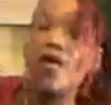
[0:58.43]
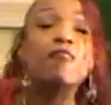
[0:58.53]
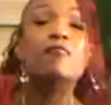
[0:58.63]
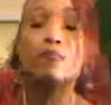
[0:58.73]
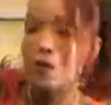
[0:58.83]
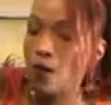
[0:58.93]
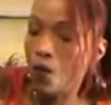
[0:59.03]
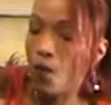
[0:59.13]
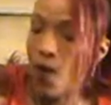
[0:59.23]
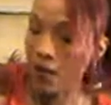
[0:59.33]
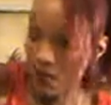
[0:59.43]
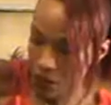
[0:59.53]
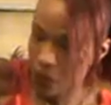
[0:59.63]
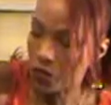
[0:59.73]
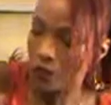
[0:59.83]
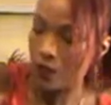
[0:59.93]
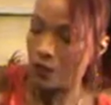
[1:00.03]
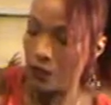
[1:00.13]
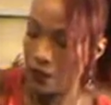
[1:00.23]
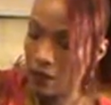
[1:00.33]
and while it's
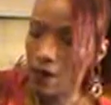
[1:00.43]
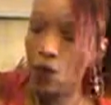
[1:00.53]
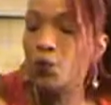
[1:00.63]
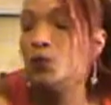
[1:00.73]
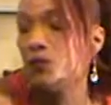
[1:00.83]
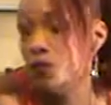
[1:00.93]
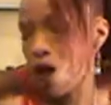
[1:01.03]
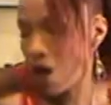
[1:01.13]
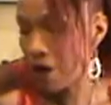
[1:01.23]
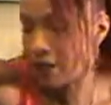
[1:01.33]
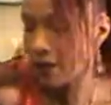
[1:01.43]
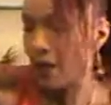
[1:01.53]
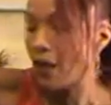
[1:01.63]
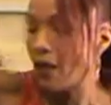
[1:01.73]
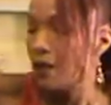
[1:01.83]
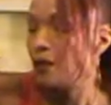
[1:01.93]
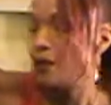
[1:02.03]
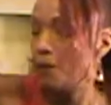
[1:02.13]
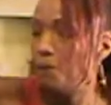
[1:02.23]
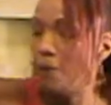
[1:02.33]
cooking, we'll talk
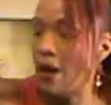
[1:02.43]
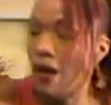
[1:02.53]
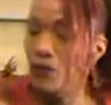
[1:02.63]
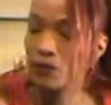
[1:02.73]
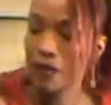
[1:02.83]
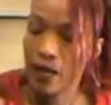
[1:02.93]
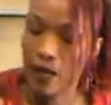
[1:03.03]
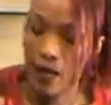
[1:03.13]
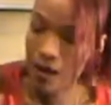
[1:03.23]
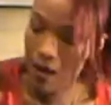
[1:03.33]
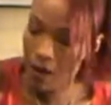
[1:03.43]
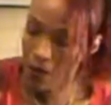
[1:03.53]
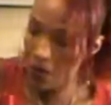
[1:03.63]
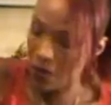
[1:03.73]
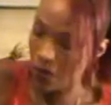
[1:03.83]
about how